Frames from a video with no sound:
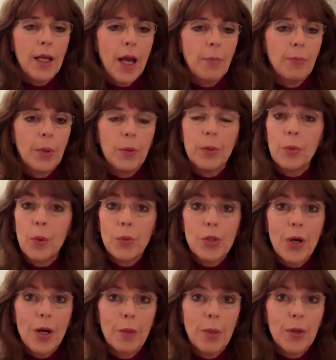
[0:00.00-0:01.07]
I probably won't
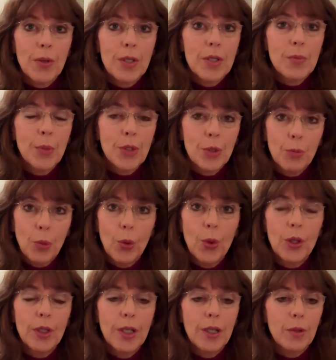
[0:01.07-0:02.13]
talk about this much
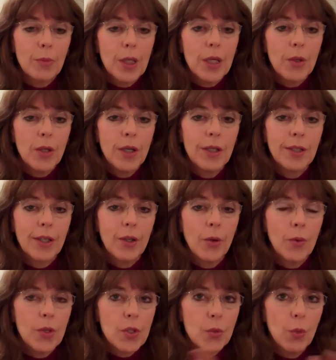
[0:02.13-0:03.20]
more. It'll be, you
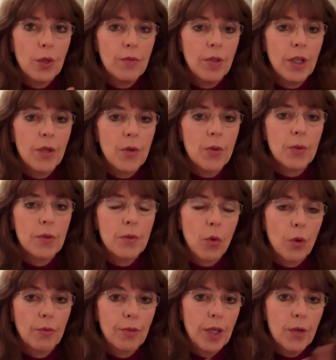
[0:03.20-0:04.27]
know, this one video
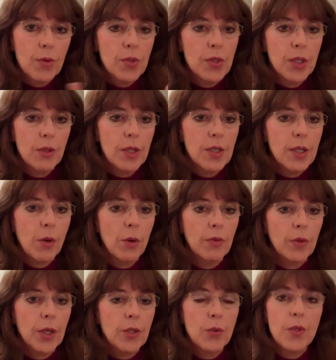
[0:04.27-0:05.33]
or video series,
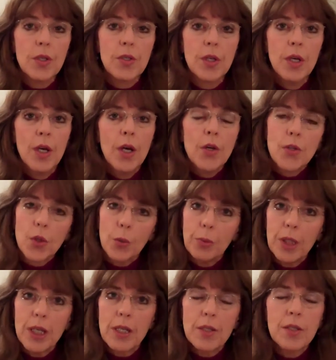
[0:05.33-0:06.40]
however I do this. So
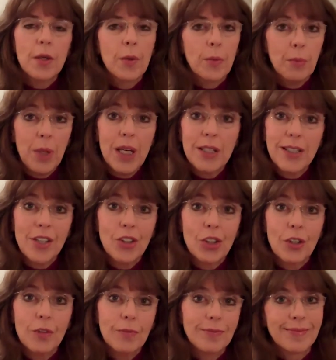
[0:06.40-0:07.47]
please, pay attention.